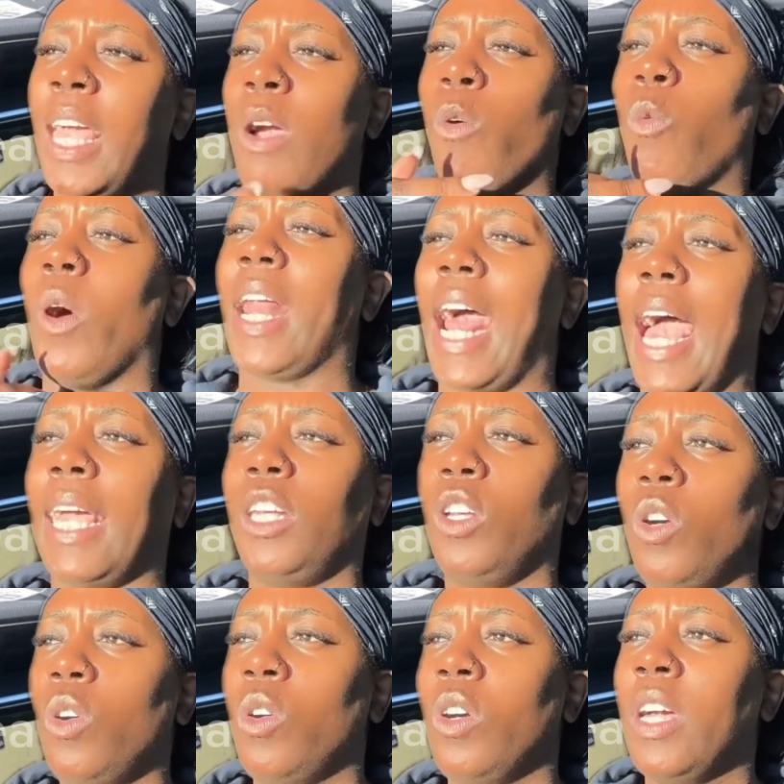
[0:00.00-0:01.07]
What I
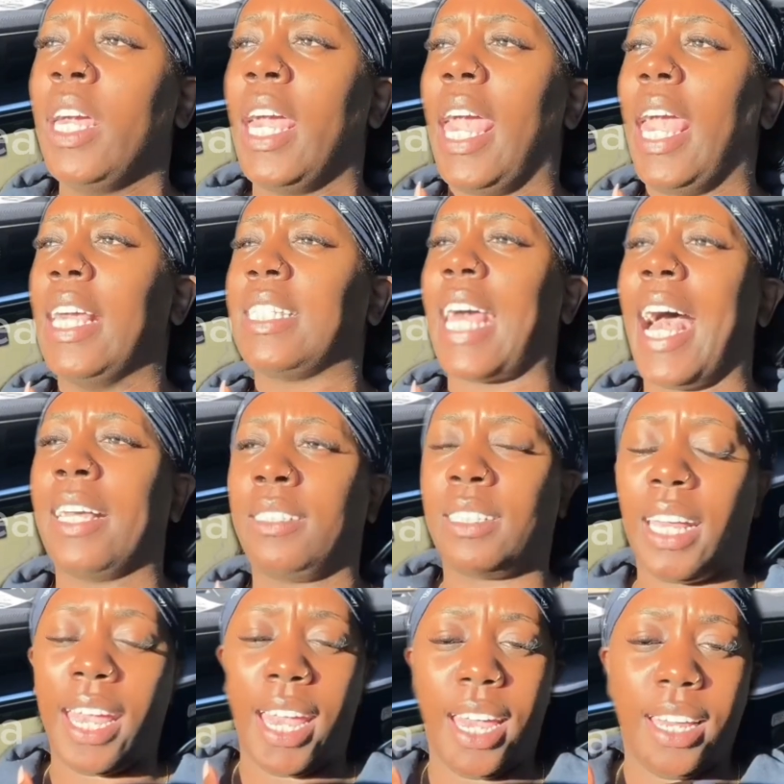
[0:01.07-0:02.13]
do is I
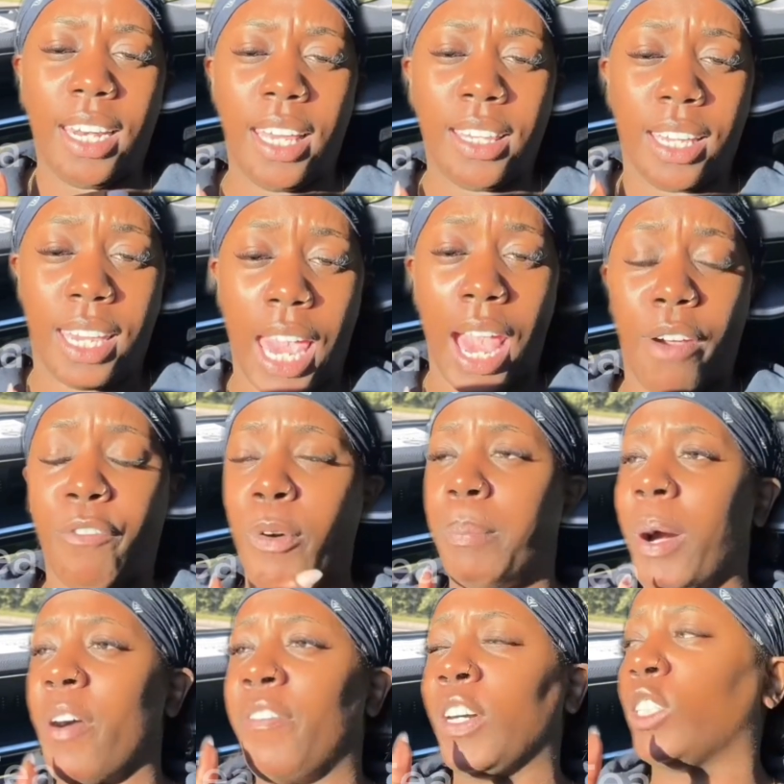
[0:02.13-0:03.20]
stand in the gap for
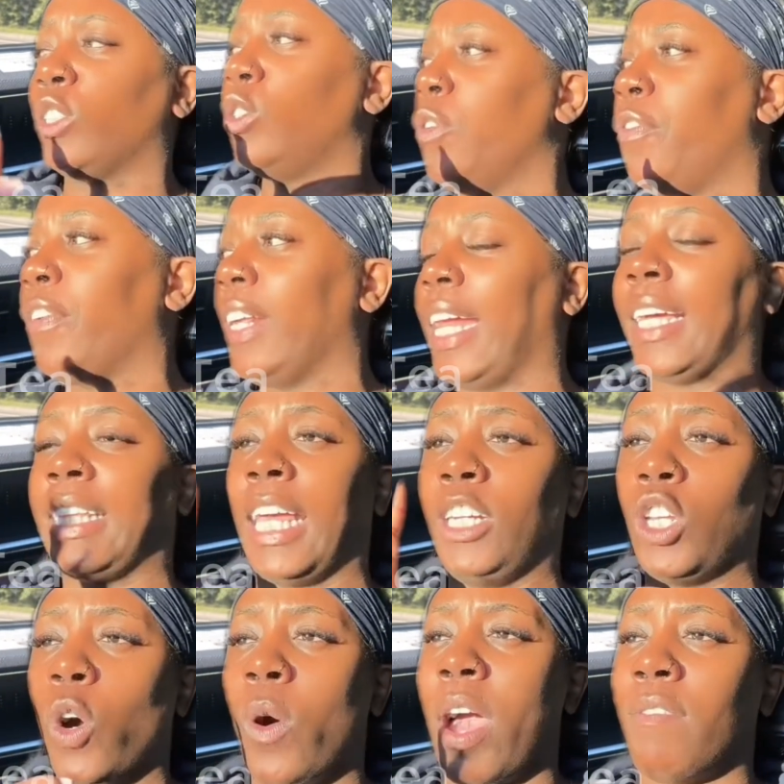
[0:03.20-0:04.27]
motherfuckers who feel like they
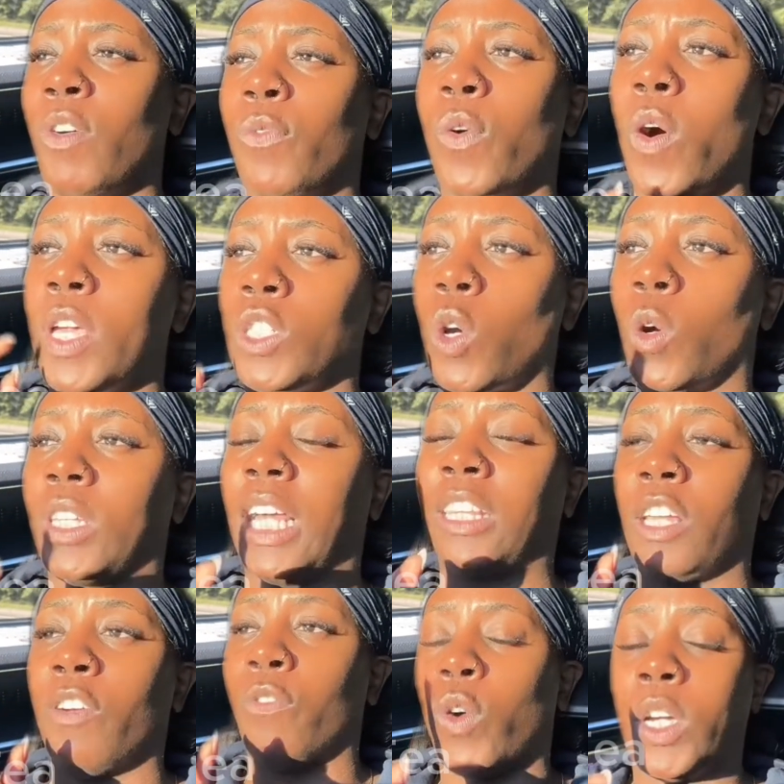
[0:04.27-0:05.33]
don't have a voice or that
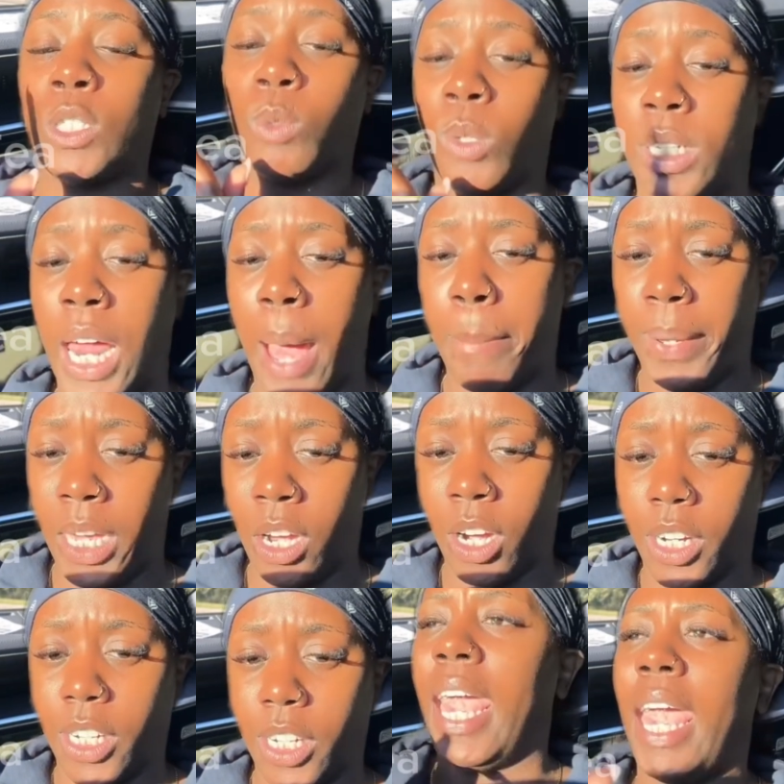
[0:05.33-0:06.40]
their voice will not be
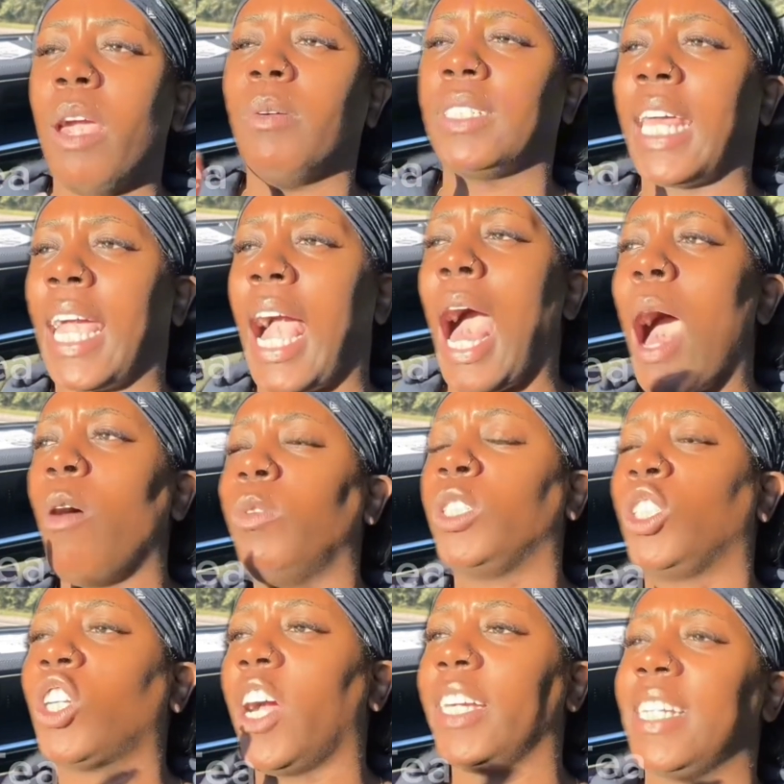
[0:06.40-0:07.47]
heard. And he was like, I was
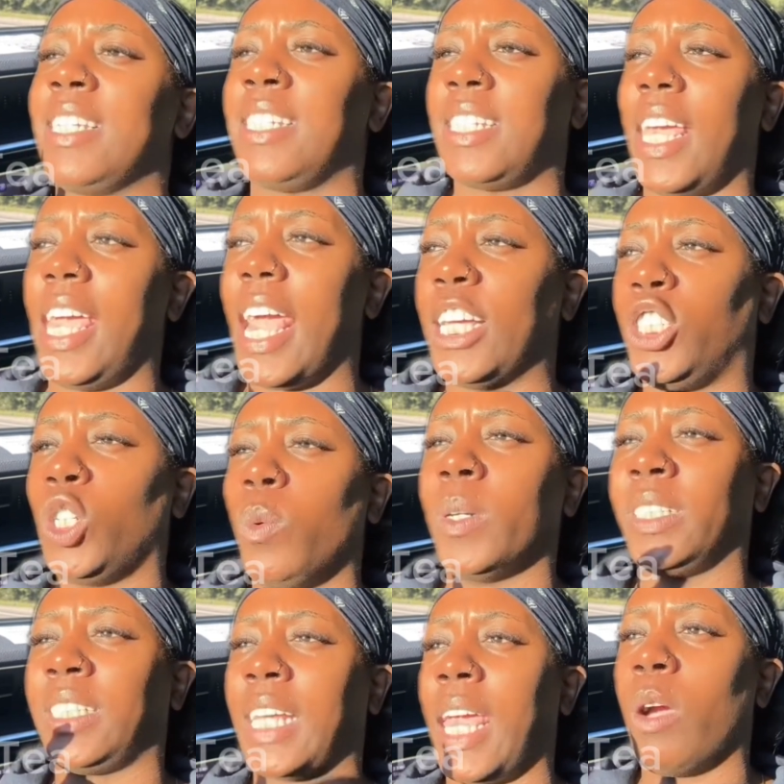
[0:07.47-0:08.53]
starting to see, as you were
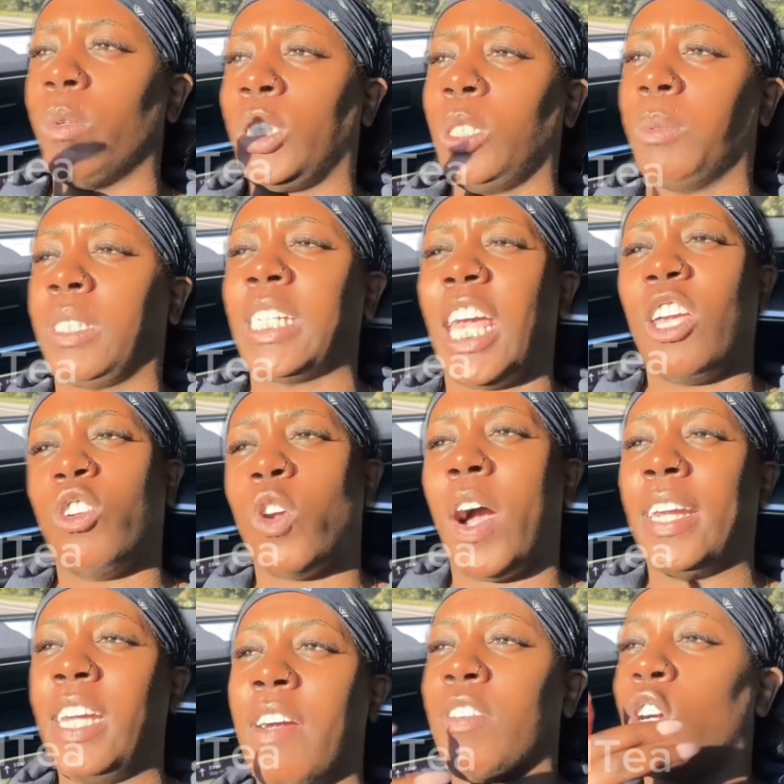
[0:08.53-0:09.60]
saying what she was saying, you know, I
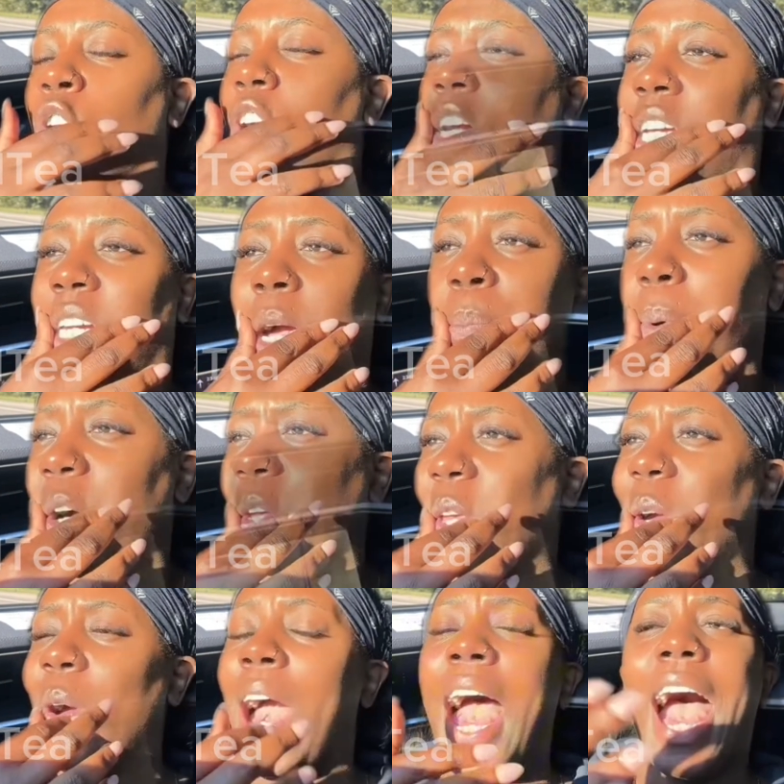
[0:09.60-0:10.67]
never crunk it up on
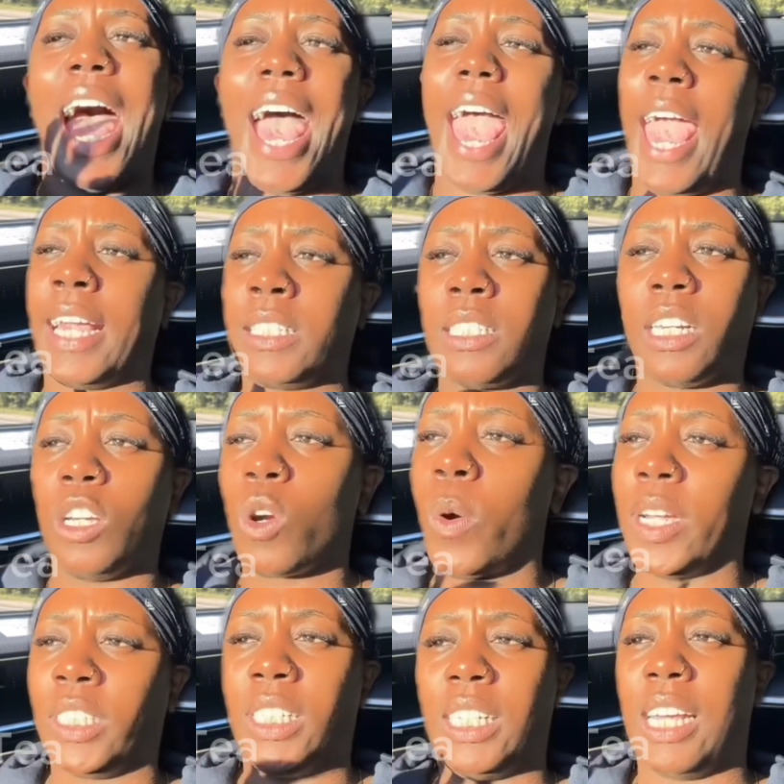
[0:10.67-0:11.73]
you. I asked the little
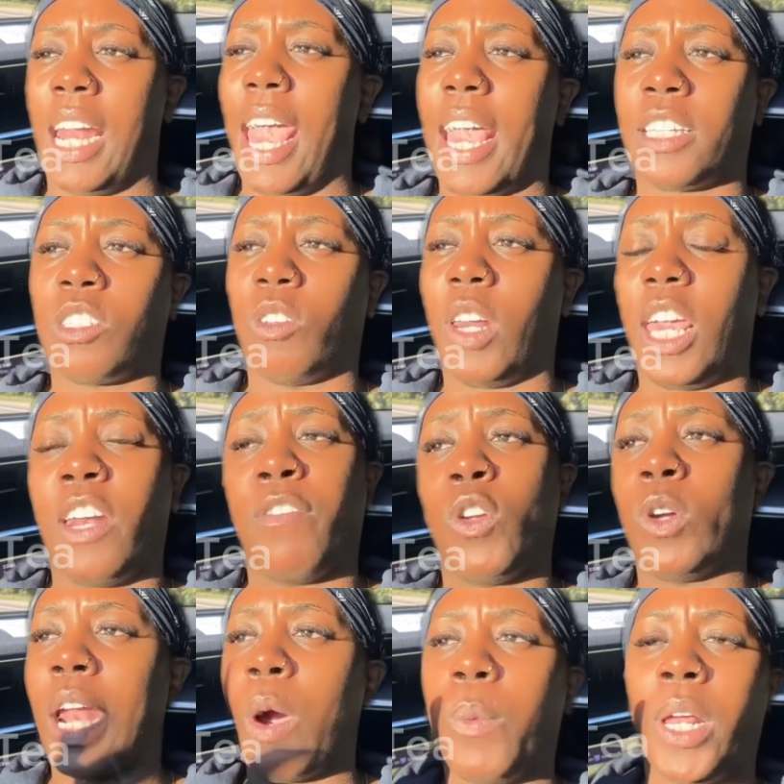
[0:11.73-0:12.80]
question that I asked on the interview and
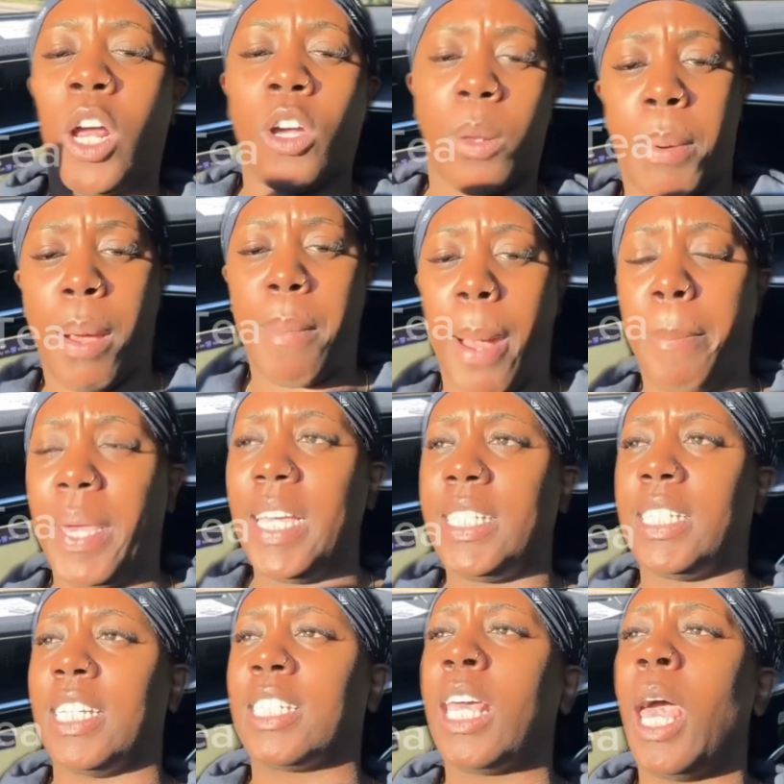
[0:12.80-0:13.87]
I went on about my business.